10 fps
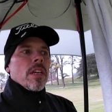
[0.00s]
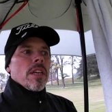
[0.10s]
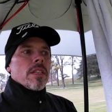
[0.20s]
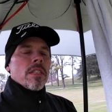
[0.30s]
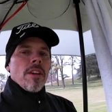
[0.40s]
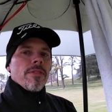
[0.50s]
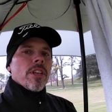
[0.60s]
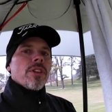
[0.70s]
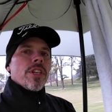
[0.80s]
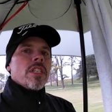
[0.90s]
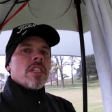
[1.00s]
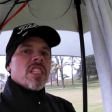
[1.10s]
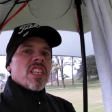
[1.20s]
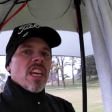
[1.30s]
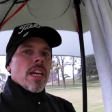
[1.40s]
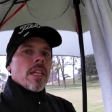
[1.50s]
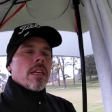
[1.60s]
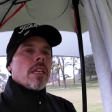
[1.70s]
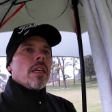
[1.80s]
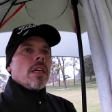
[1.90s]
It is definitely going to skid
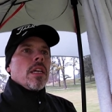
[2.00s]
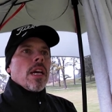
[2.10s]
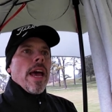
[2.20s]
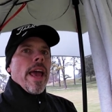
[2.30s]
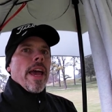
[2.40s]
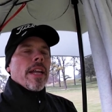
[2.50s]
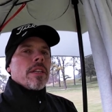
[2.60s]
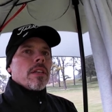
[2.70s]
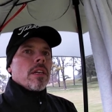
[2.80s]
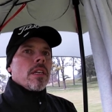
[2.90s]
and,